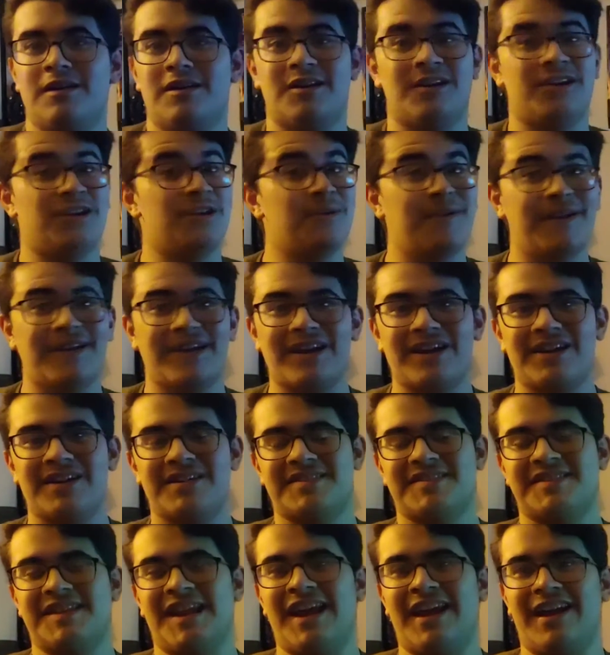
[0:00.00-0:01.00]
You know, I gotta
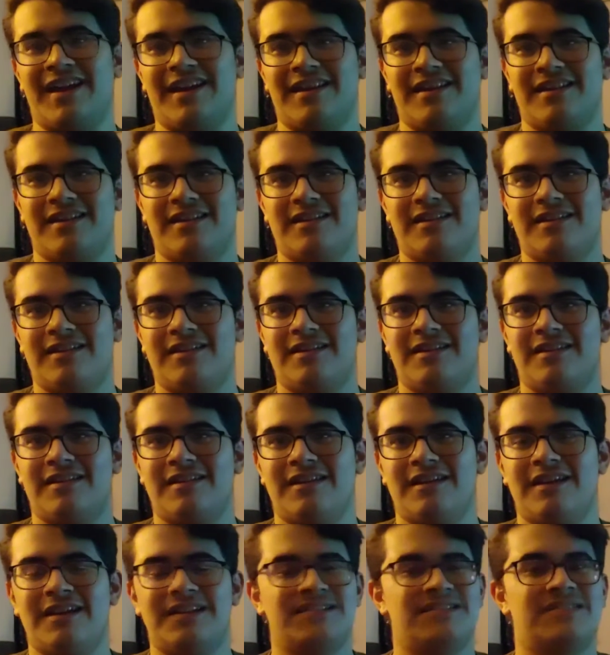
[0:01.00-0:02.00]
say it.
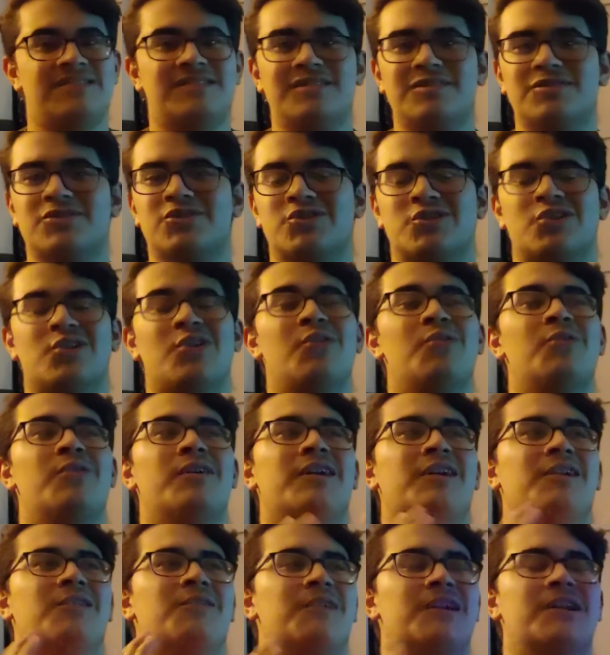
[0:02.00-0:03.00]
It's still so
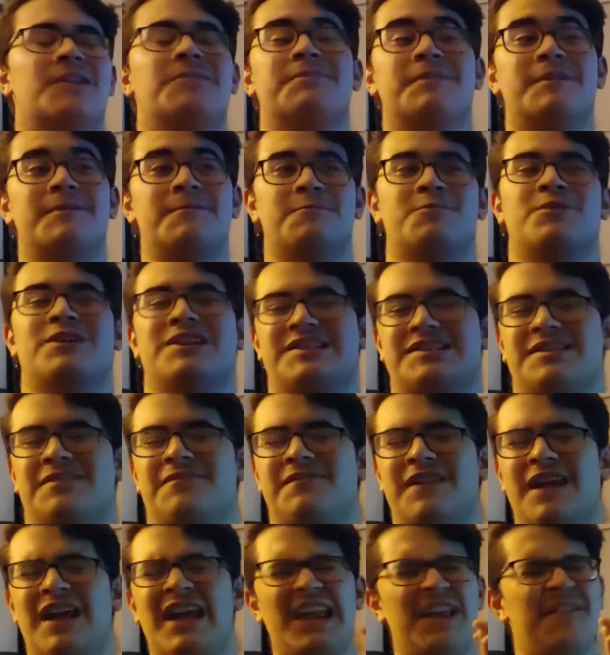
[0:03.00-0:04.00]
incredibly
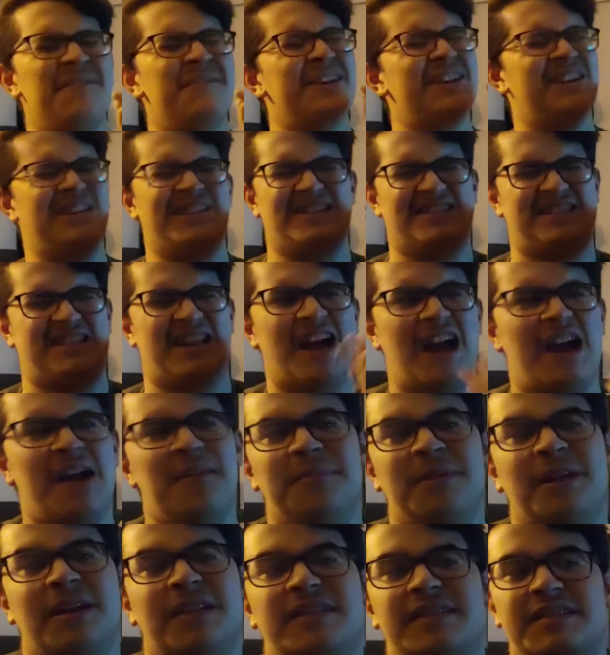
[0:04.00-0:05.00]
impressive that even in a
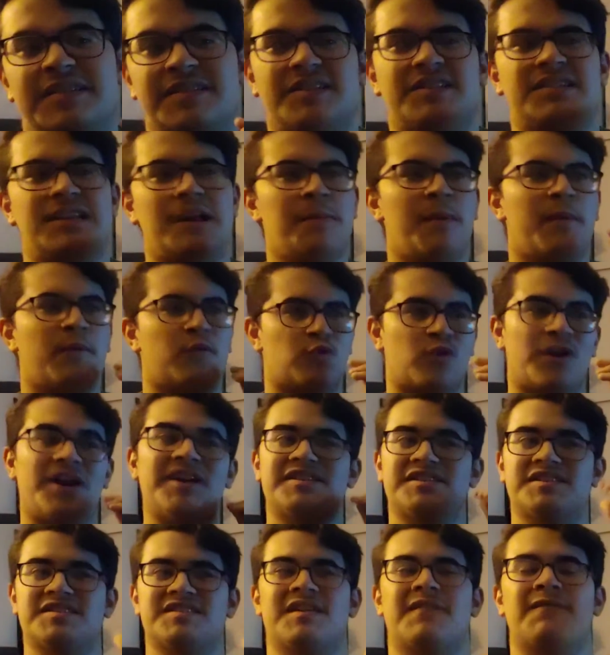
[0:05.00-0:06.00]
time like this, a time of
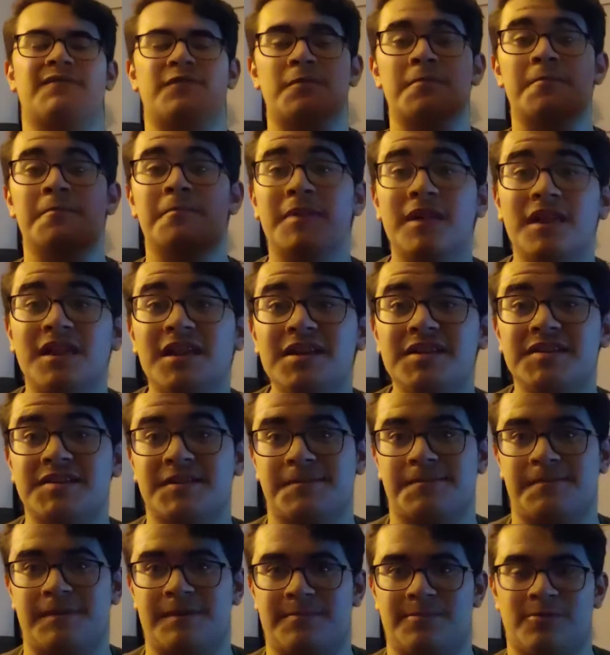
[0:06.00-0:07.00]
crisis that for millions
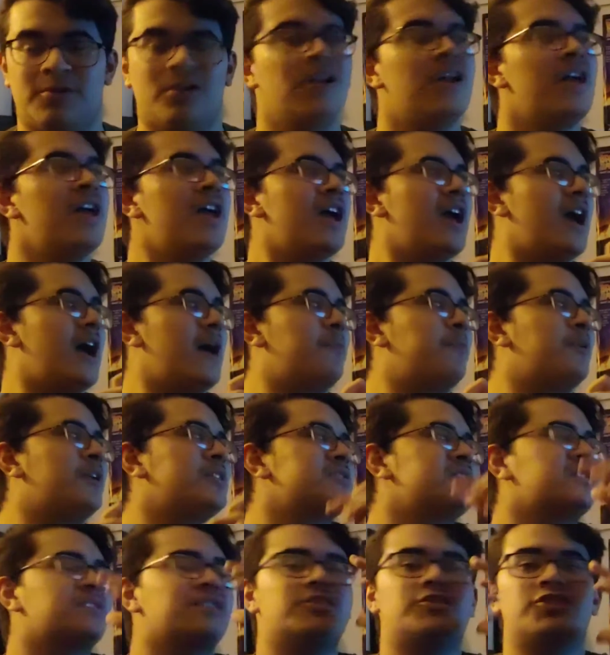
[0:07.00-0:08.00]
of people have
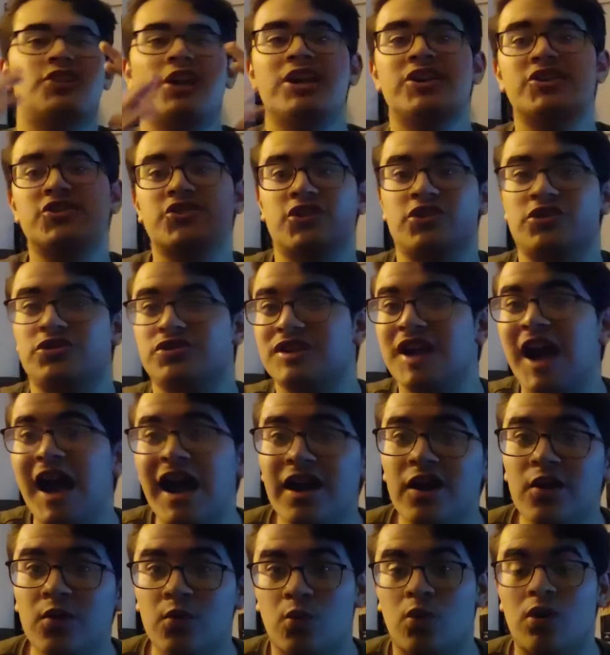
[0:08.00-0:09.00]
practically changed their
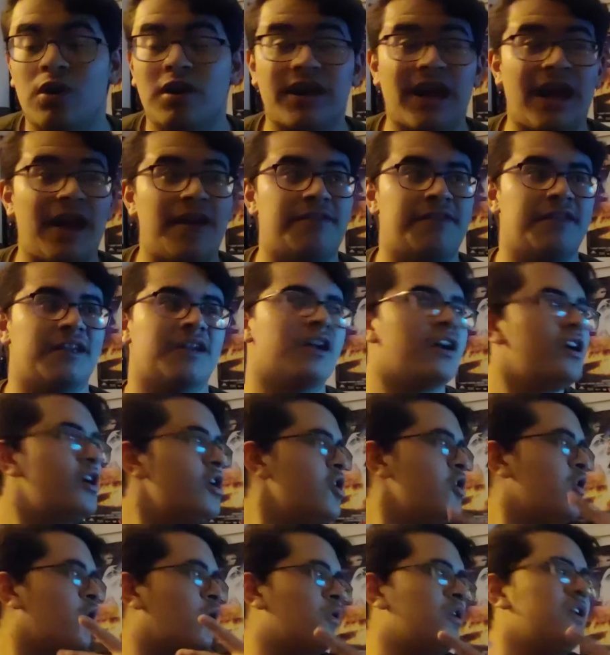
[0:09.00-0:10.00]
entire work ethic
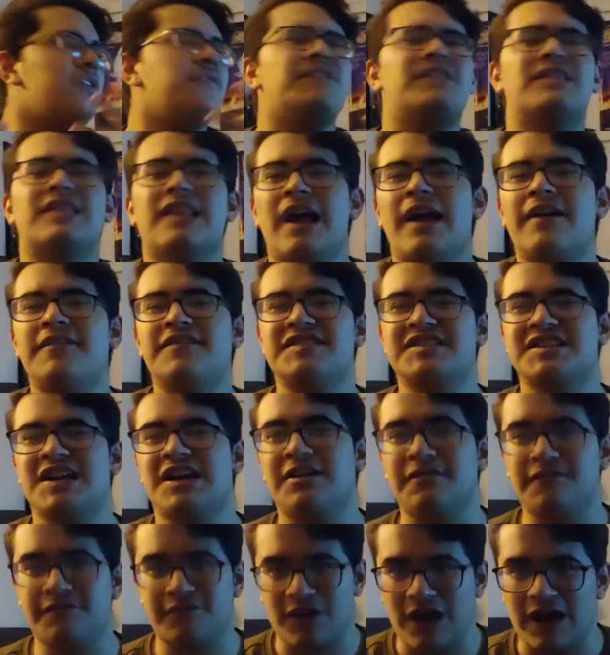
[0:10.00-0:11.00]
or even
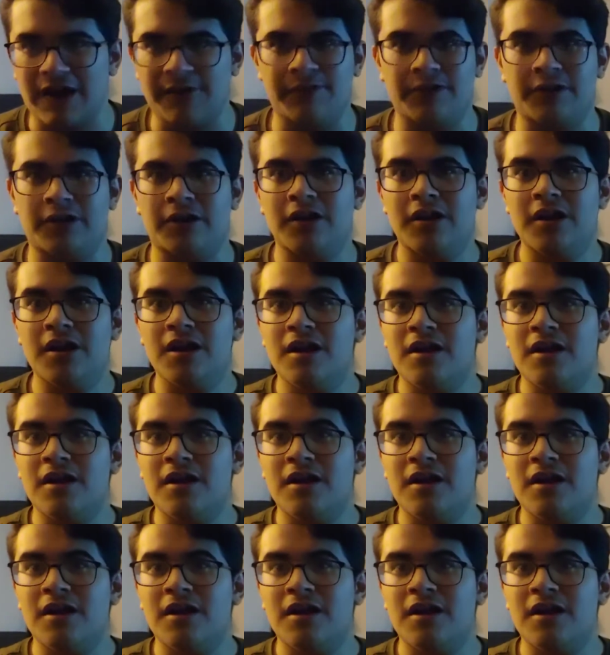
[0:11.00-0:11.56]
lifestyle forever,